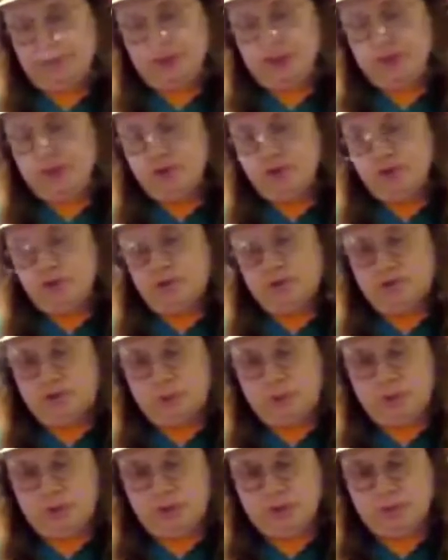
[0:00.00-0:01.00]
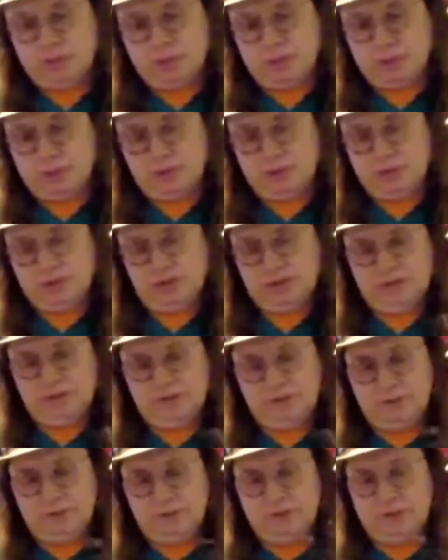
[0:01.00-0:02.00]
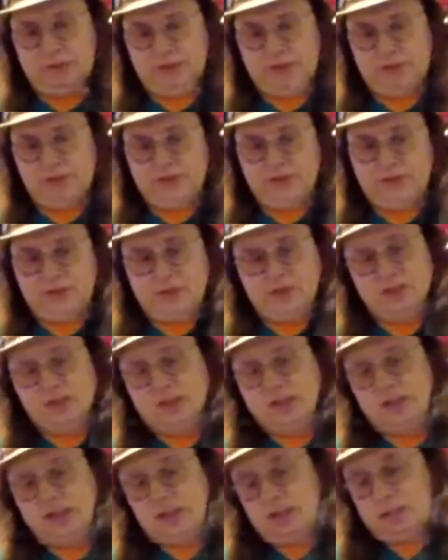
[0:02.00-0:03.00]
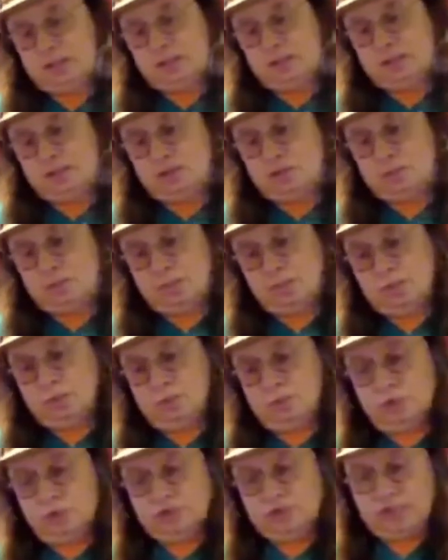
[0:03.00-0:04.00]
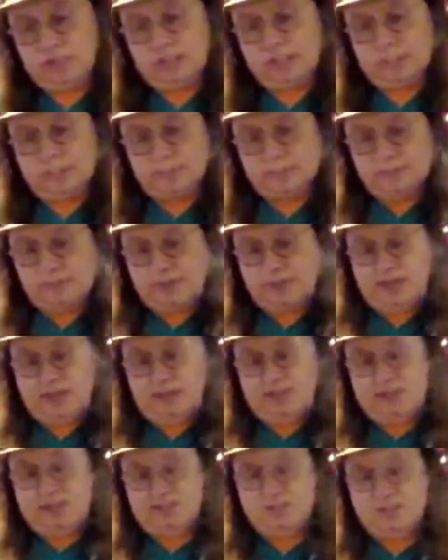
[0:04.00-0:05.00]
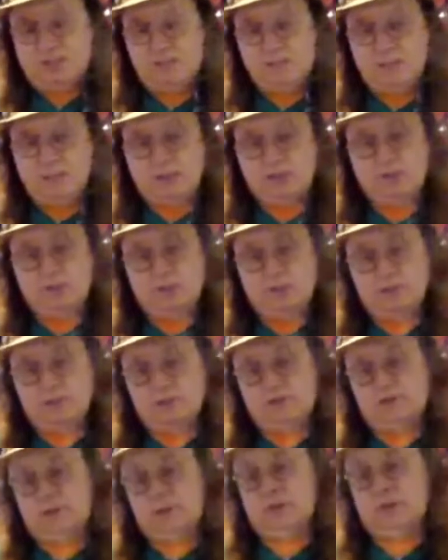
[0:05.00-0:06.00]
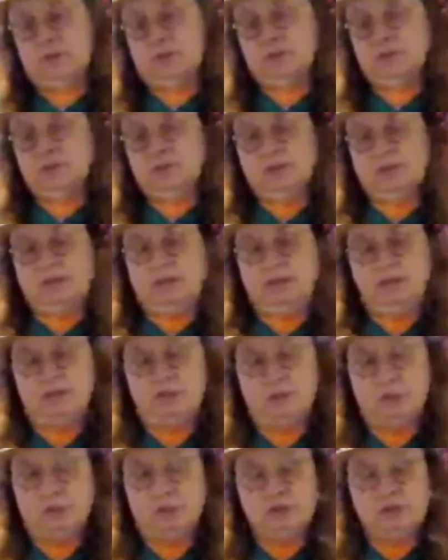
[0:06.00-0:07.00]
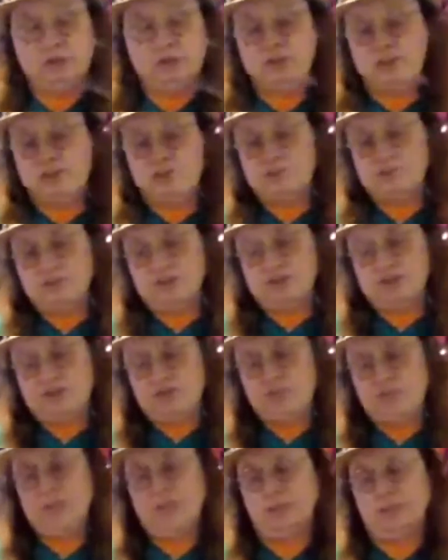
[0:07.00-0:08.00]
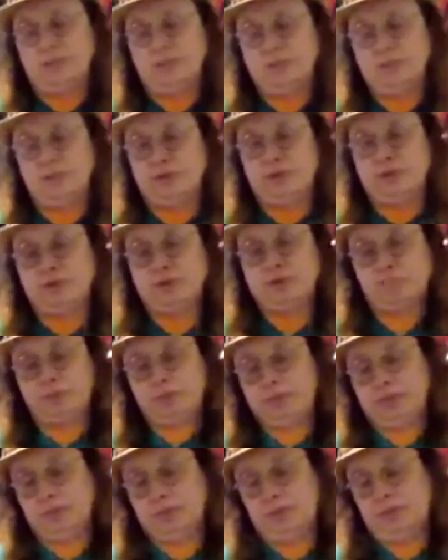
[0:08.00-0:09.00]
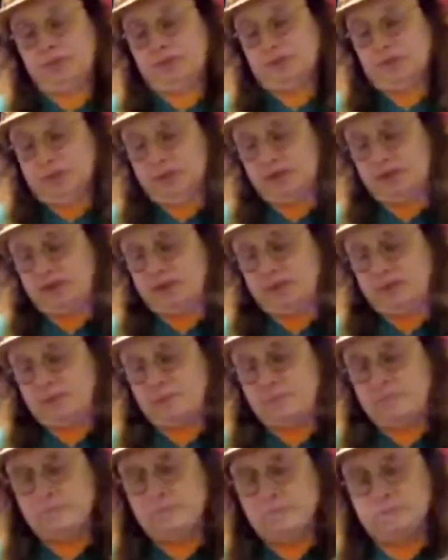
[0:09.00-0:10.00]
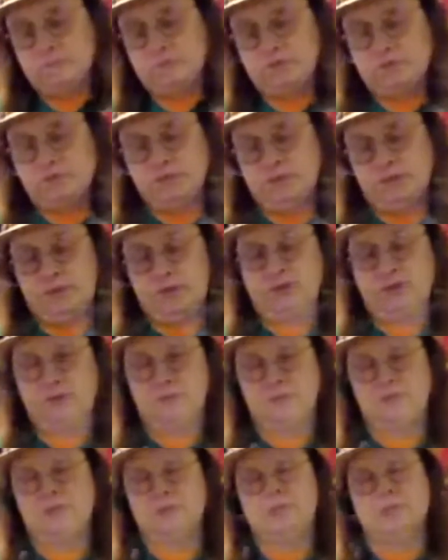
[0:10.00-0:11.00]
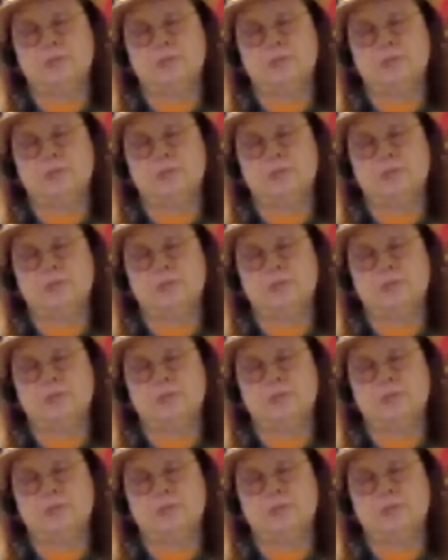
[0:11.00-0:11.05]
usually the sweet component is split evenly between orgeat and some other sweet. Usually it is a straight up simple syrup. It could be it could